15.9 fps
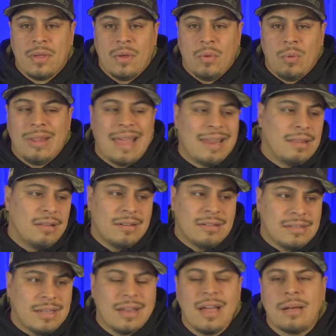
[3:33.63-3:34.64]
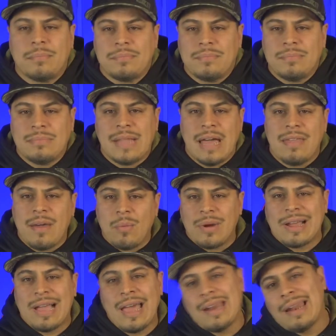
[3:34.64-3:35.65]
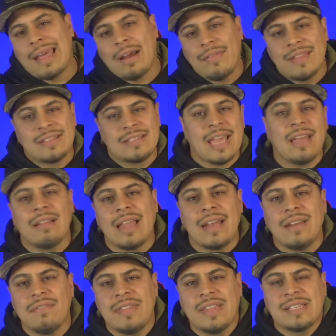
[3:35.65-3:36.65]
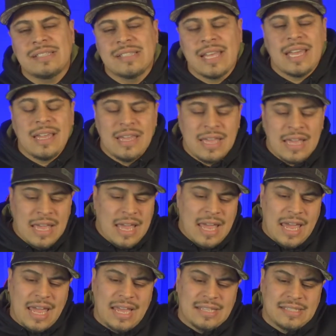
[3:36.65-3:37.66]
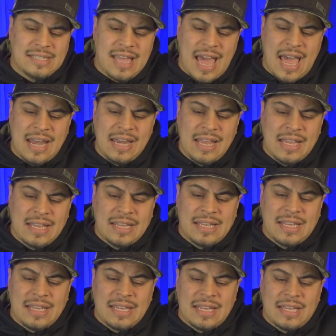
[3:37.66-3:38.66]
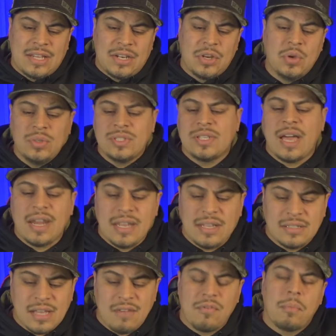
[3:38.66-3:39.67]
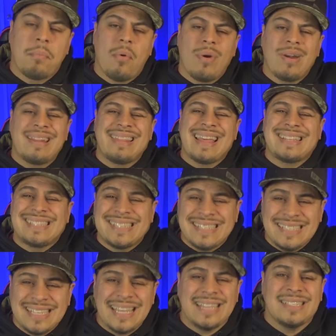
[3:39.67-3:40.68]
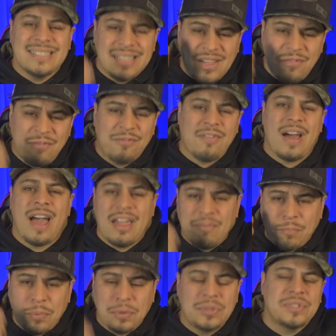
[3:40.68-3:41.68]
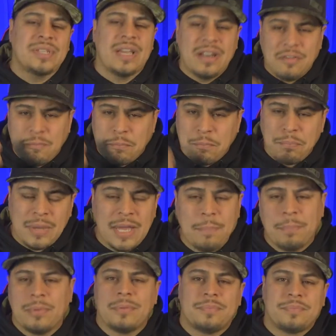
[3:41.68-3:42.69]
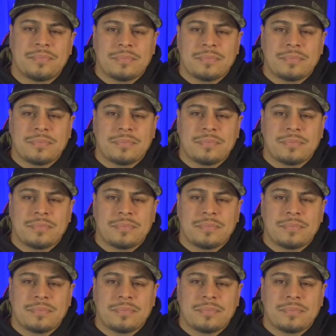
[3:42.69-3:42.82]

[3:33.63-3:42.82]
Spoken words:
Well, I looked it up. Now that we're kind of like on the tail end of this thing, is that new studies have reported that 65% of people